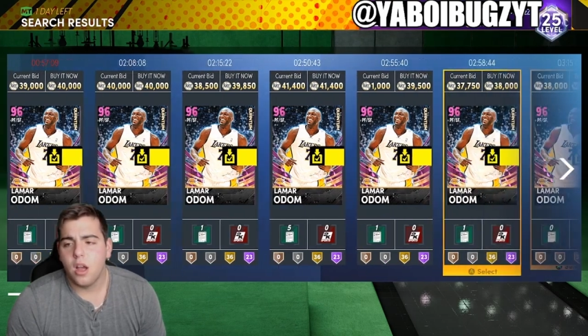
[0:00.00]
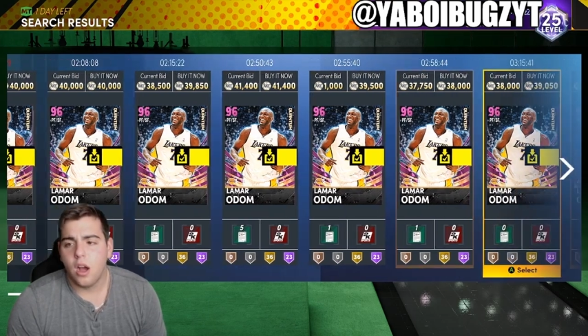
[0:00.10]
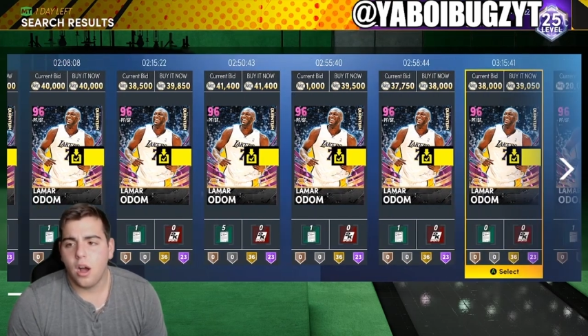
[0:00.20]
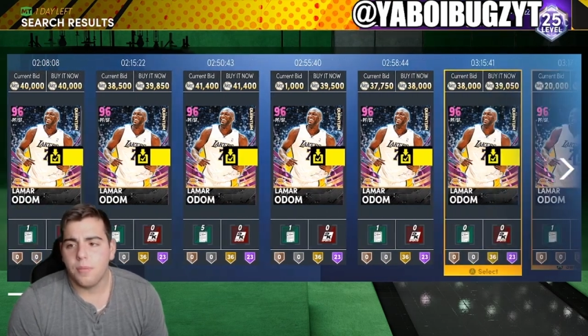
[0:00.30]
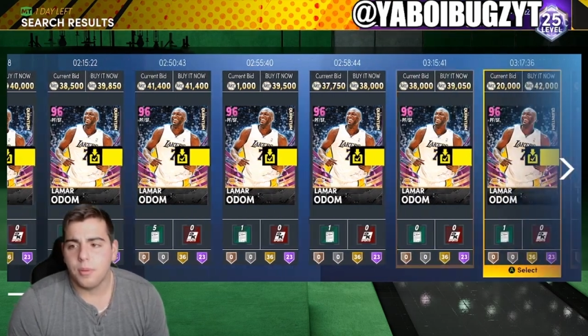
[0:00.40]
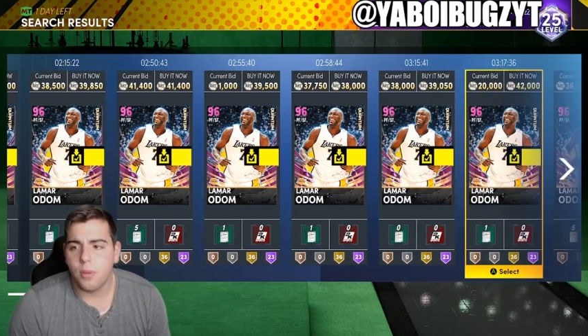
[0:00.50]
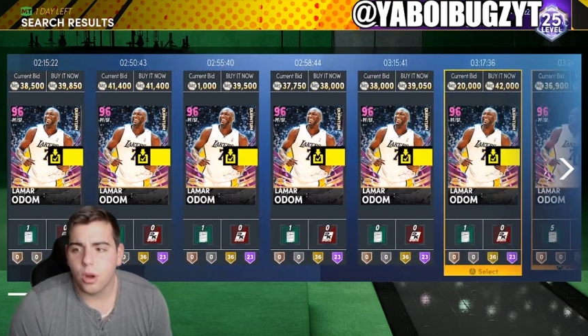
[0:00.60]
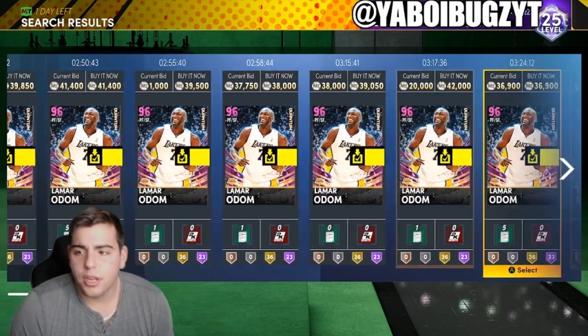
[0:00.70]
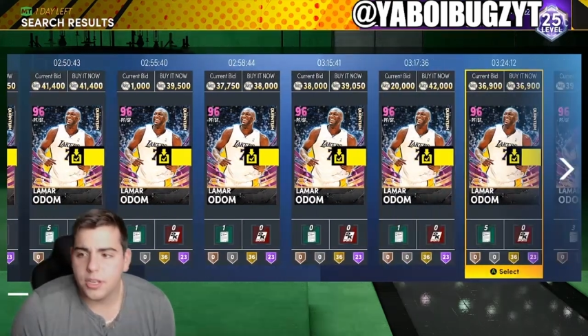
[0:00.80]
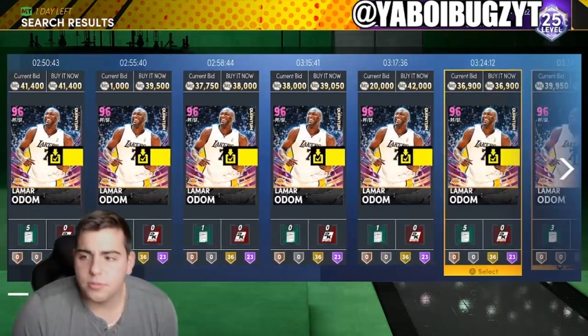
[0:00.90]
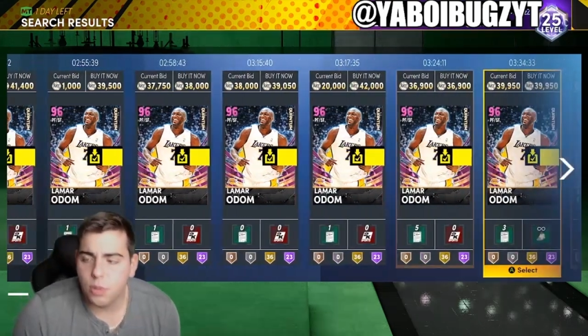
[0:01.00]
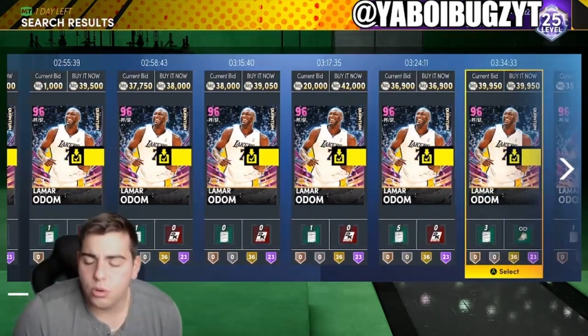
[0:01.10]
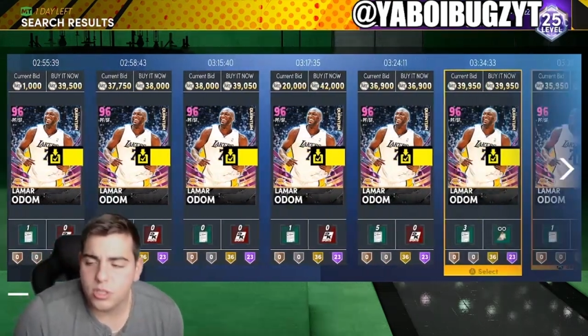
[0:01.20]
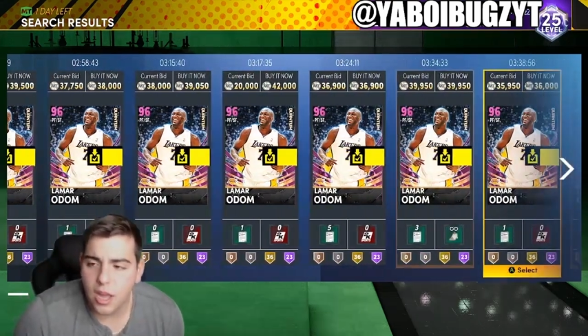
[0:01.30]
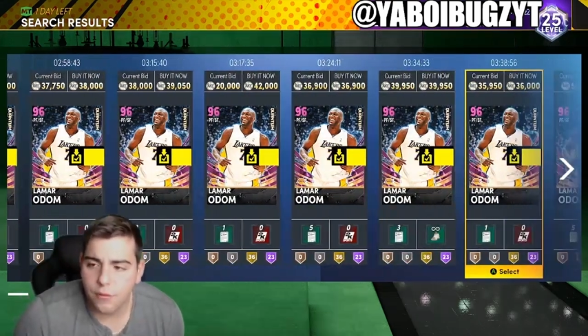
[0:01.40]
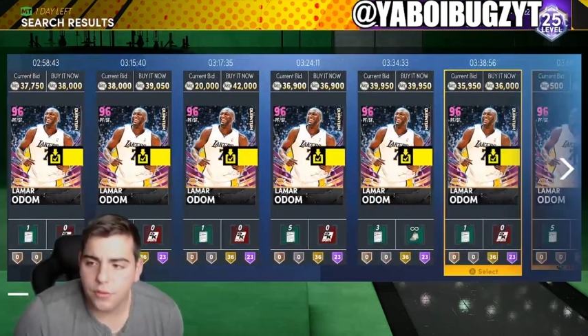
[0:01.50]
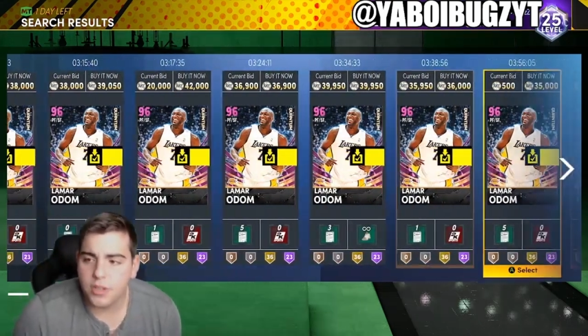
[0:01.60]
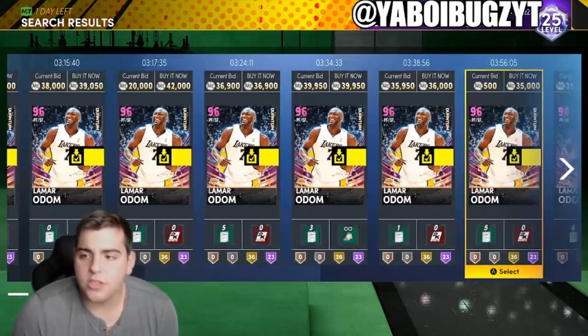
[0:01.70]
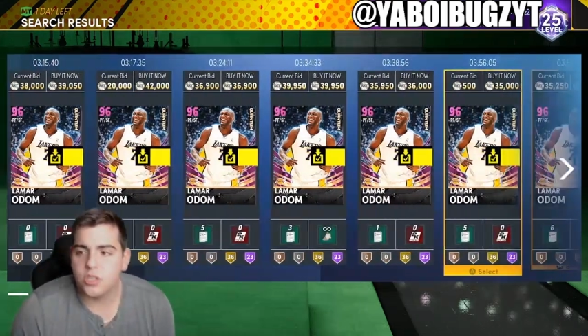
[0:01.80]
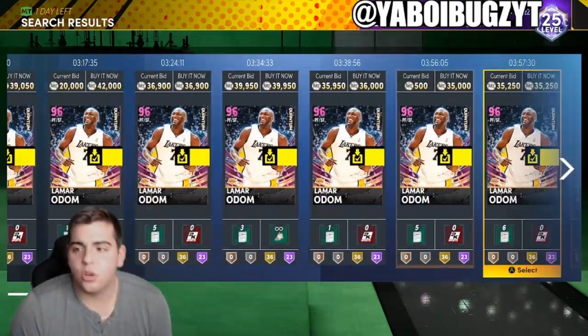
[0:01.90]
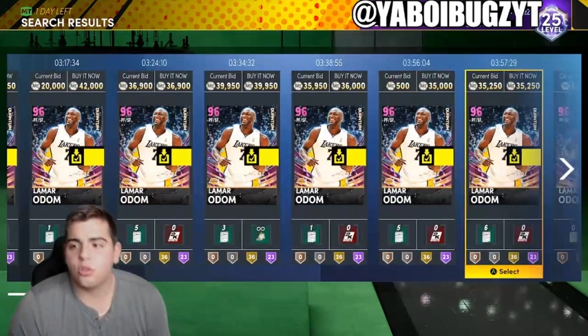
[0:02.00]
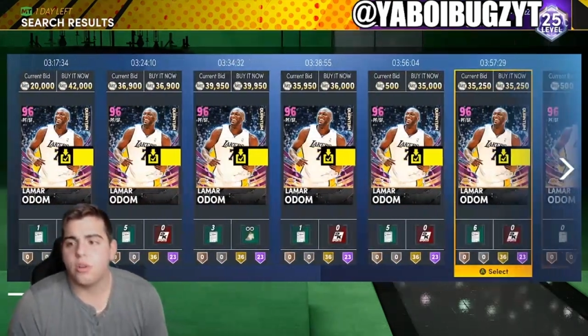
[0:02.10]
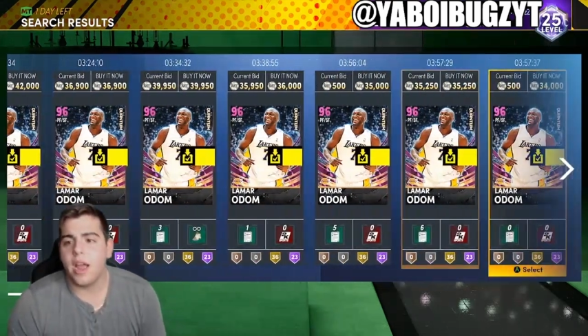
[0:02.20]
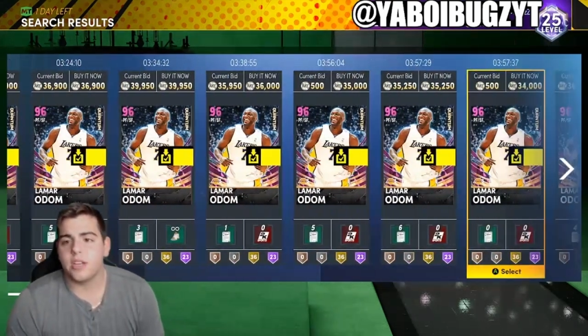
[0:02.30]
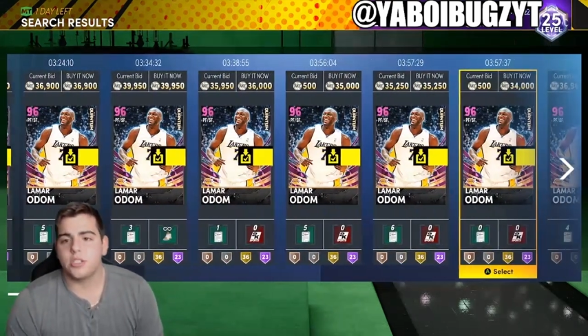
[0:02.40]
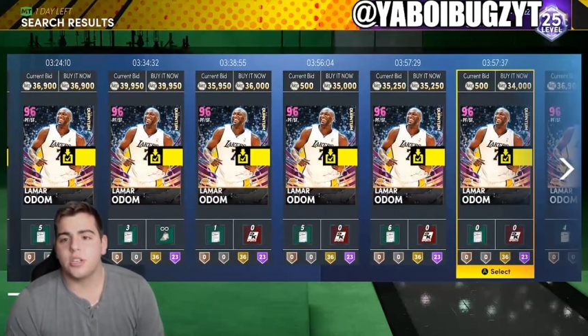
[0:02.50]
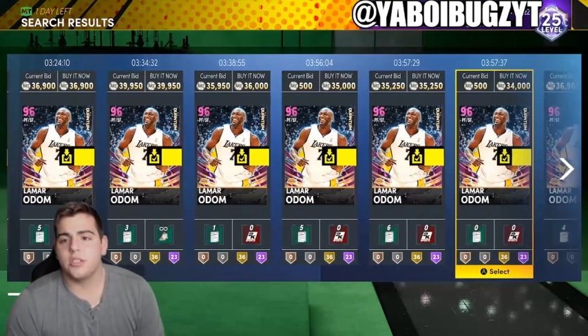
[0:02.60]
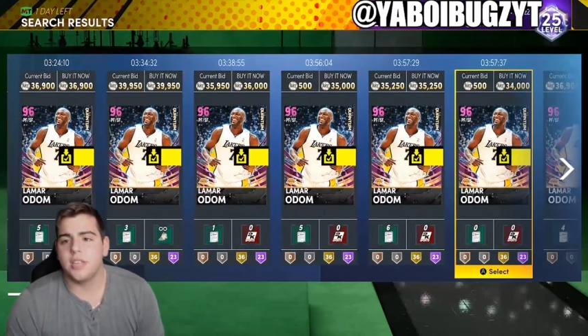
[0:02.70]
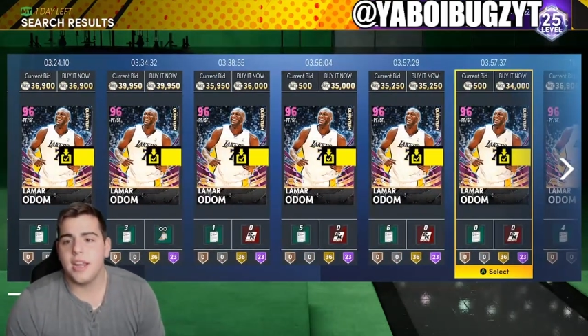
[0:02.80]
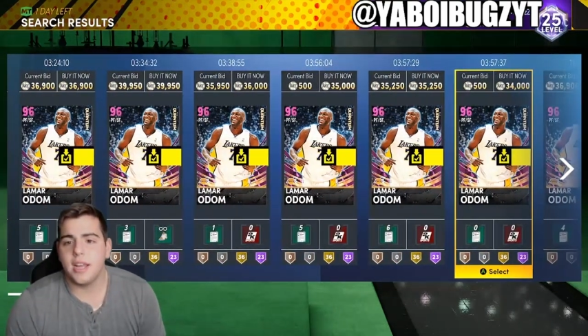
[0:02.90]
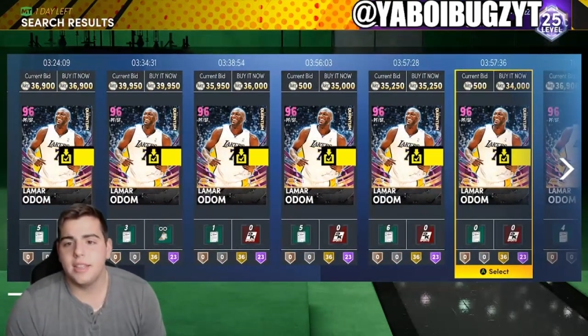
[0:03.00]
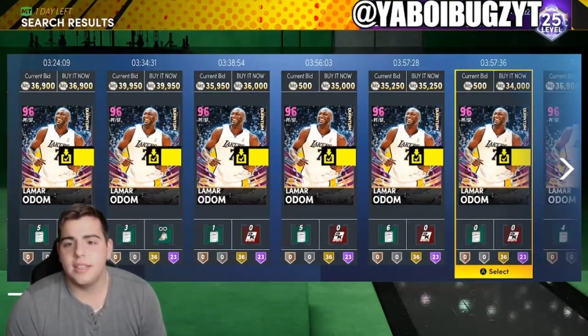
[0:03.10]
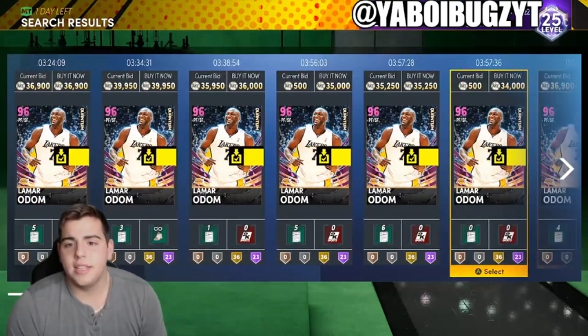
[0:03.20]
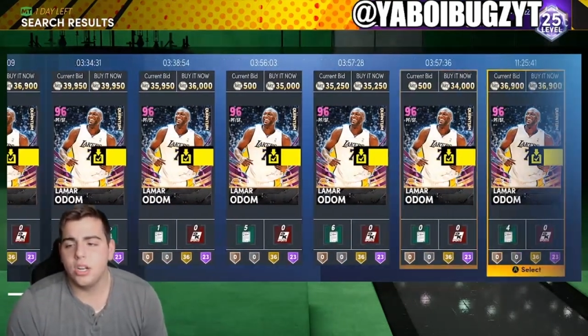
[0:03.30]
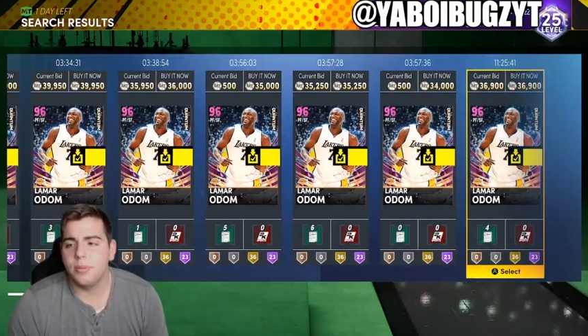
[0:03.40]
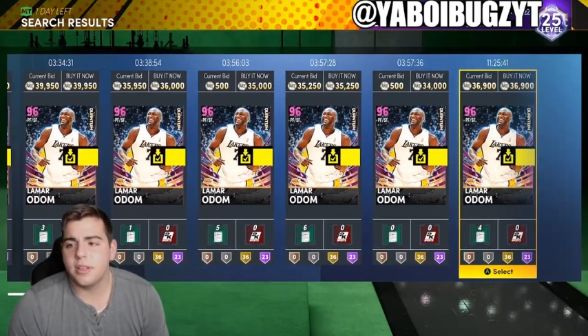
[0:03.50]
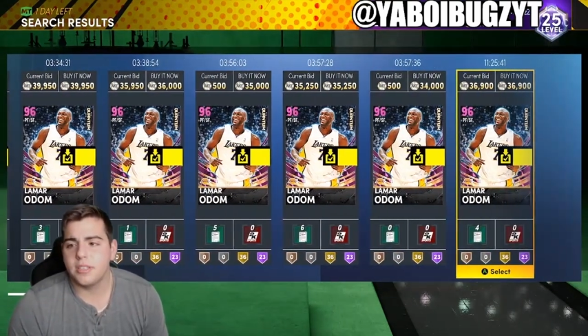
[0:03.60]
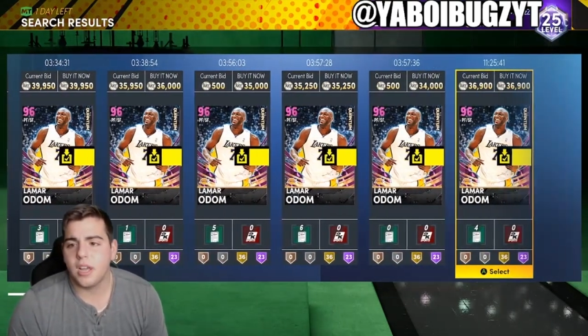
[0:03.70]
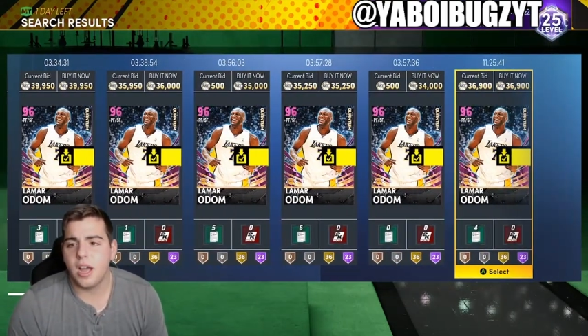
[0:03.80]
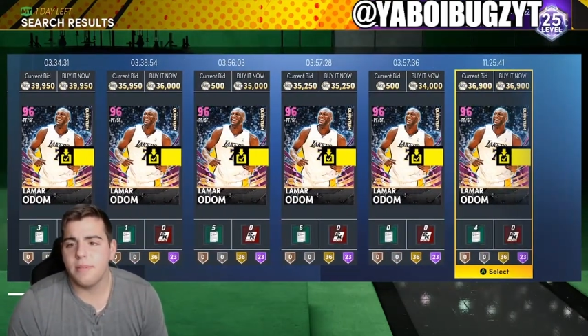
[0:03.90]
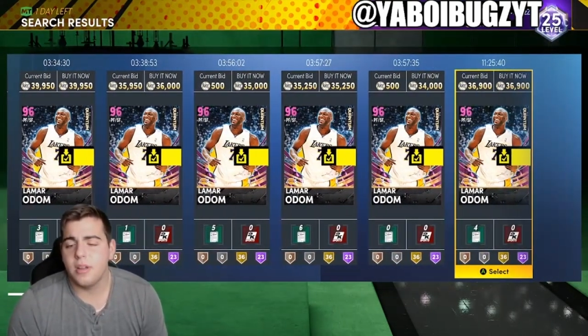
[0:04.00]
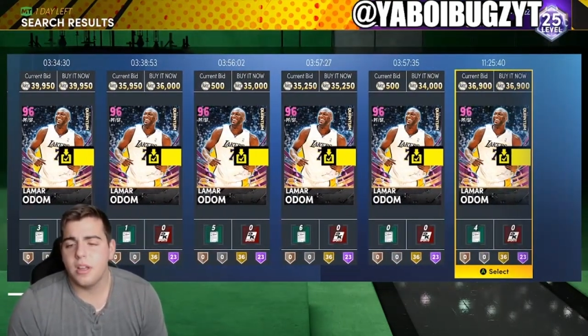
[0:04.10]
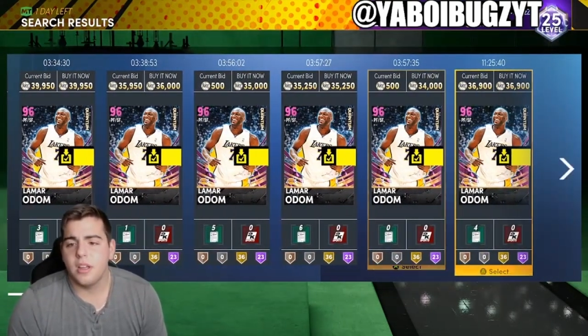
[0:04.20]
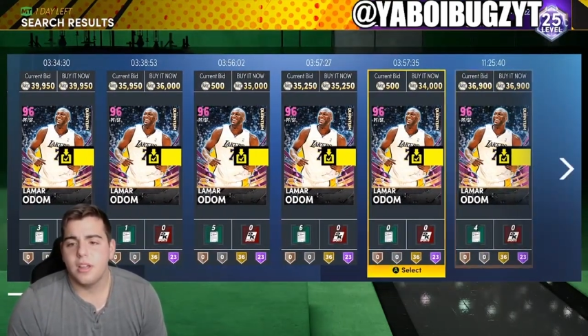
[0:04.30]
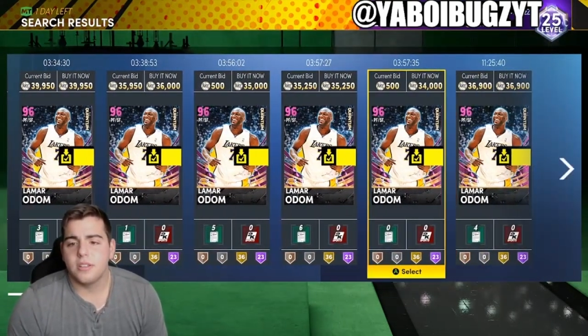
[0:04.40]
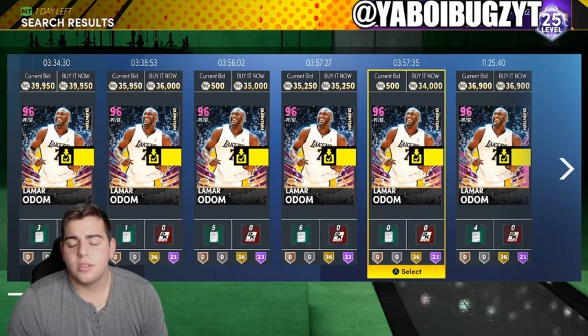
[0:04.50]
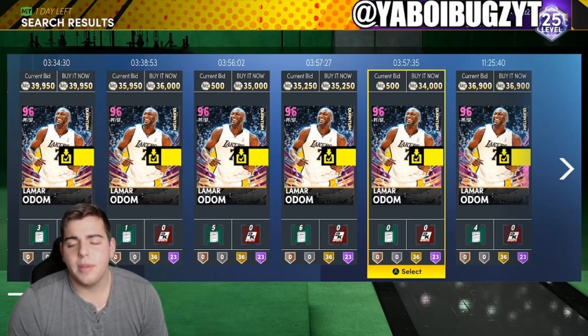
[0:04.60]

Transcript: Um, the market is most definitely still crashed. It's going to take a little bit of time to